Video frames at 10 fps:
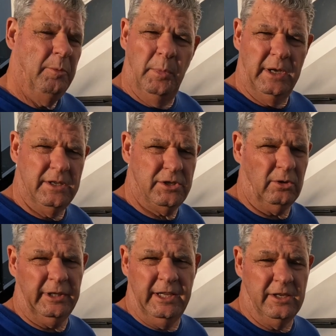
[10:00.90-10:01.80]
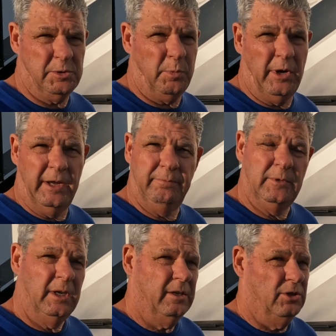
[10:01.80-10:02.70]
but certainly in the spring,
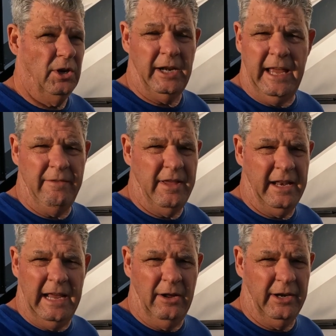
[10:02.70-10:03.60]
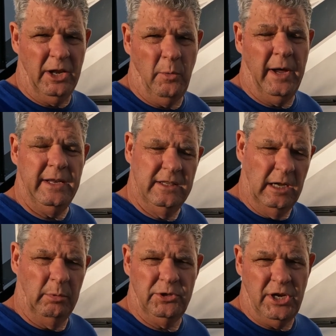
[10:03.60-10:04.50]
you're going to have that out anyway.
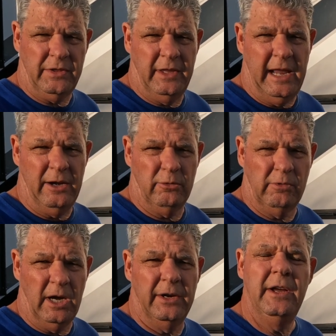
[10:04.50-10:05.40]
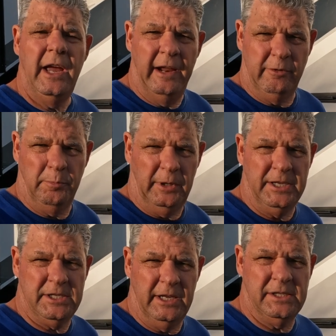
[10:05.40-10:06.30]
Double check that anode rod and
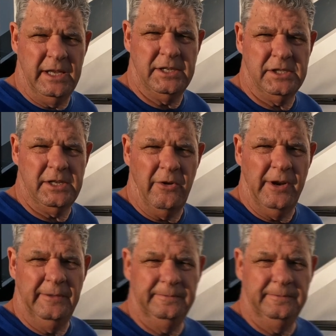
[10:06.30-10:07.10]
replace it as necessary.